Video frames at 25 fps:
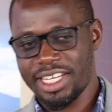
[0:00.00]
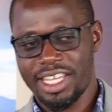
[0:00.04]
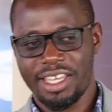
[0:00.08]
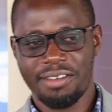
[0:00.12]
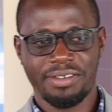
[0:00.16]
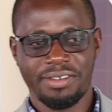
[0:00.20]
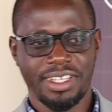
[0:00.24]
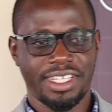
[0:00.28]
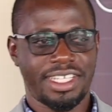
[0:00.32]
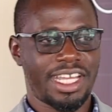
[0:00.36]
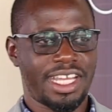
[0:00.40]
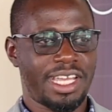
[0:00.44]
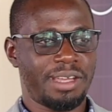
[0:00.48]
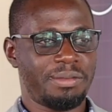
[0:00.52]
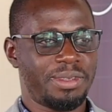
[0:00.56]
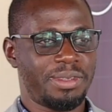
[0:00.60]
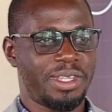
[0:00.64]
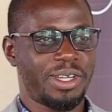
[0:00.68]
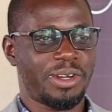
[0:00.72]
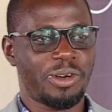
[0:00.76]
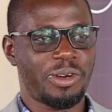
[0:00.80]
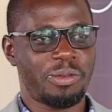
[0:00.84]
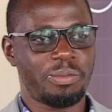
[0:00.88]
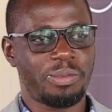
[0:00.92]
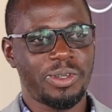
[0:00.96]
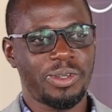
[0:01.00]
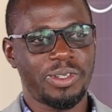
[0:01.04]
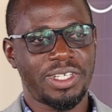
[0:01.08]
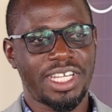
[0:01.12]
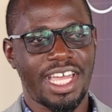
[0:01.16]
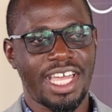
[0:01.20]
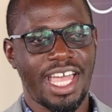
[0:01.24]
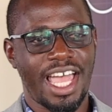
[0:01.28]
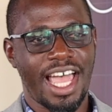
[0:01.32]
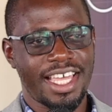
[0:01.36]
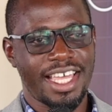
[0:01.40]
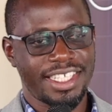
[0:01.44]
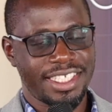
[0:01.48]
every time the computer
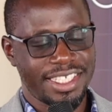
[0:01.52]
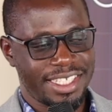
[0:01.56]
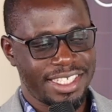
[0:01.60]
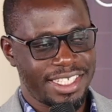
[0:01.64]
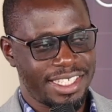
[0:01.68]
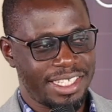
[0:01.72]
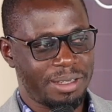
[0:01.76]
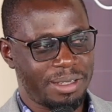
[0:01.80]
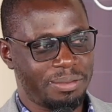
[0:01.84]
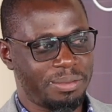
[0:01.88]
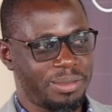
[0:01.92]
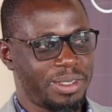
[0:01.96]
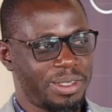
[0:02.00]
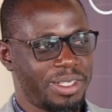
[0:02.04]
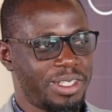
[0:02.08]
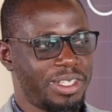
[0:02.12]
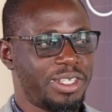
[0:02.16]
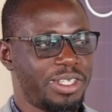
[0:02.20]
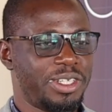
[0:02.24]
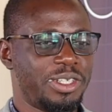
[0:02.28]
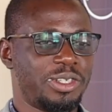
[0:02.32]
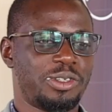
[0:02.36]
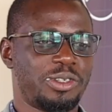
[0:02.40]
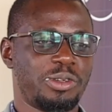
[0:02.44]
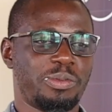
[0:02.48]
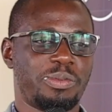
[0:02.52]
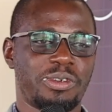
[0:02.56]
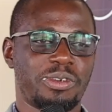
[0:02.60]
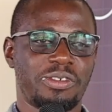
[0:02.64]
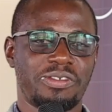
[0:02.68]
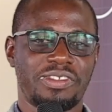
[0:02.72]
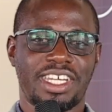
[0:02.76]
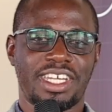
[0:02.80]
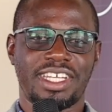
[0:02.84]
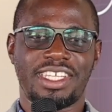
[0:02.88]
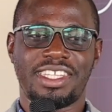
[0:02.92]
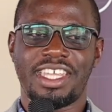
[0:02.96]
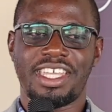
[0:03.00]
asks them to prove
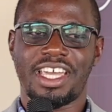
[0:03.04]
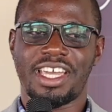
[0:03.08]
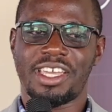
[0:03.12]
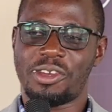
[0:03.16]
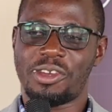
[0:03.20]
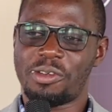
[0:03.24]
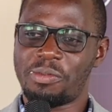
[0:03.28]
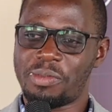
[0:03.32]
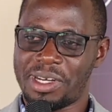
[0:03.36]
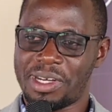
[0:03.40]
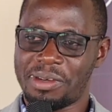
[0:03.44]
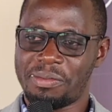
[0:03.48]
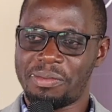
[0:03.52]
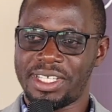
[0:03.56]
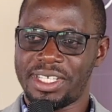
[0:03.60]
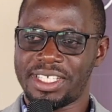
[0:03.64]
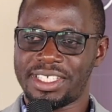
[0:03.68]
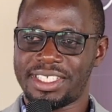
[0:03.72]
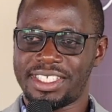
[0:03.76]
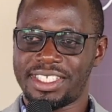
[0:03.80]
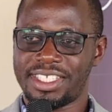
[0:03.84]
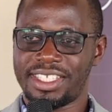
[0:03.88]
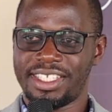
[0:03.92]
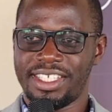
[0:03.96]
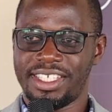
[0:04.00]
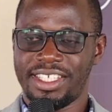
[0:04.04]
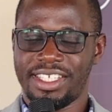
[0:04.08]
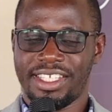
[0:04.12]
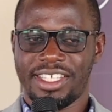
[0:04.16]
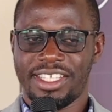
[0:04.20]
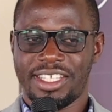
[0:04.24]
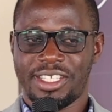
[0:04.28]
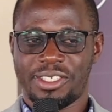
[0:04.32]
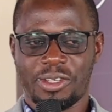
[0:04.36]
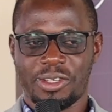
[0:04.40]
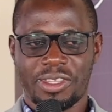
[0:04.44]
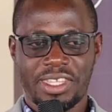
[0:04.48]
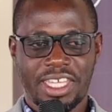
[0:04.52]
that they are human beings.
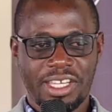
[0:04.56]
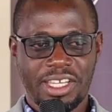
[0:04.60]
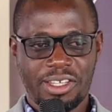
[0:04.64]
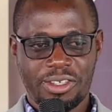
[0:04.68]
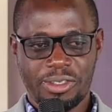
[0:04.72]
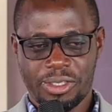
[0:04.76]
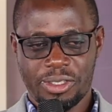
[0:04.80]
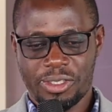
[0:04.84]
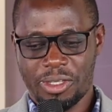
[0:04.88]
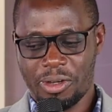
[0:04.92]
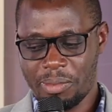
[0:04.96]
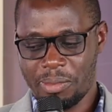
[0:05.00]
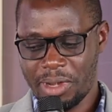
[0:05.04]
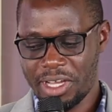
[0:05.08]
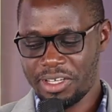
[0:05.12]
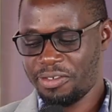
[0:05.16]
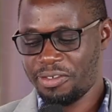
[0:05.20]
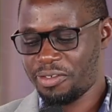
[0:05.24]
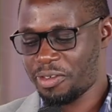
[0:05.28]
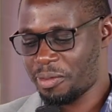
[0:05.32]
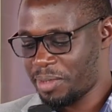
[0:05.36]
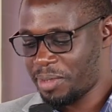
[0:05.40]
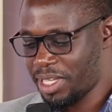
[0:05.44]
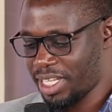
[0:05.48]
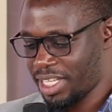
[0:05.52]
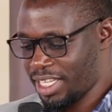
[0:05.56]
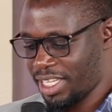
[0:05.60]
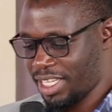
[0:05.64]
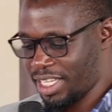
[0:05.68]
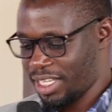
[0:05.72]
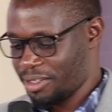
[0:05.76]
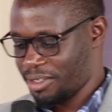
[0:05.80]
So thank you so much for being here